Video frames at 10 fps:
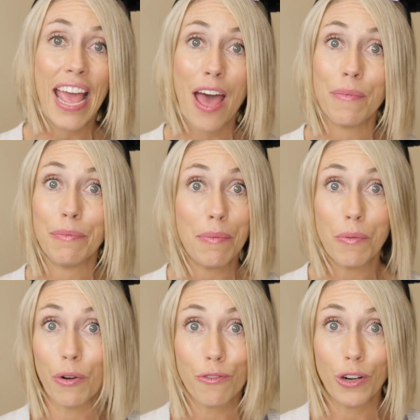it may
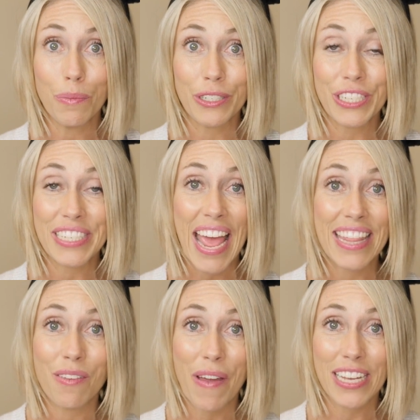be more affordable just to
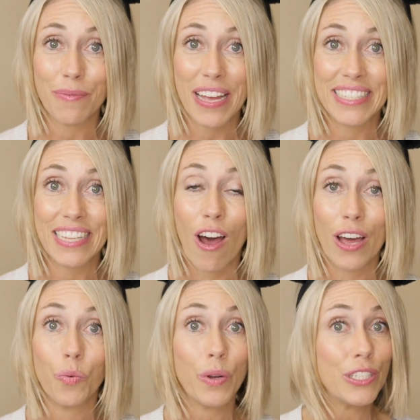add the MaxPass
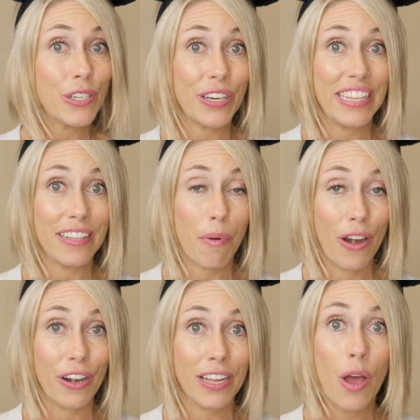on once you're in the
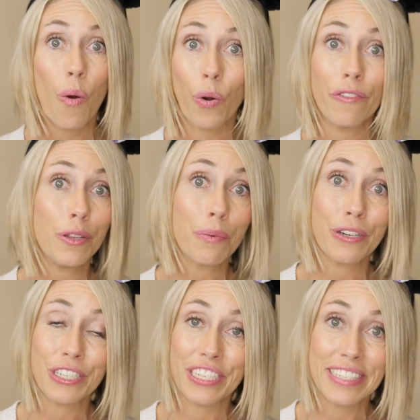park. Or if you
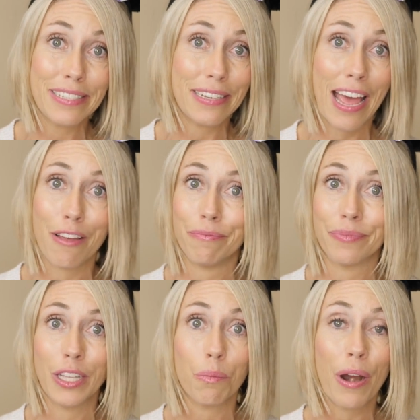purchased
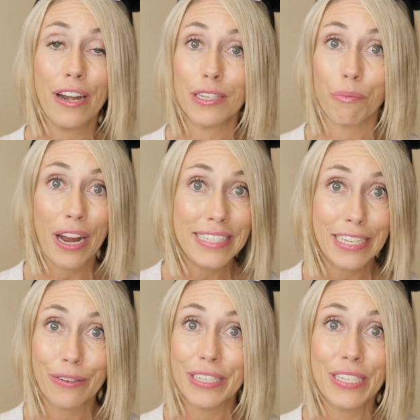prior to price
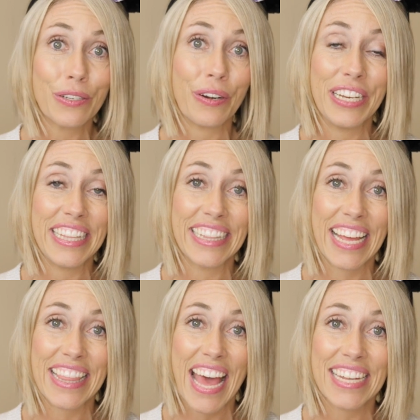increases or anything
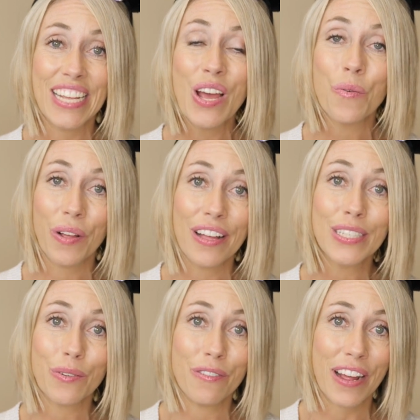like that, we'll
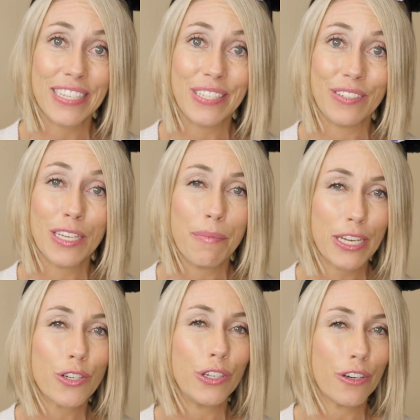also advise you to
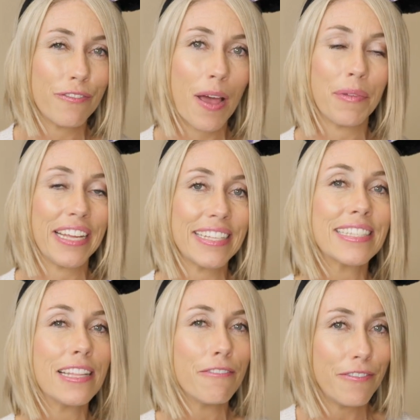make sure your family
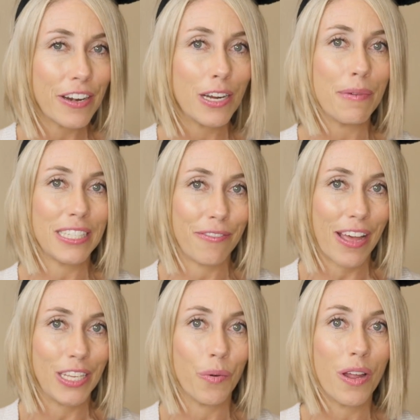gets the very best
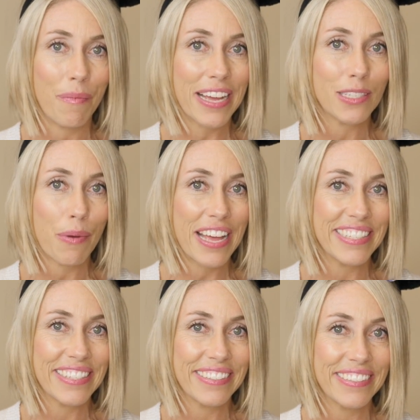value on MaxPass.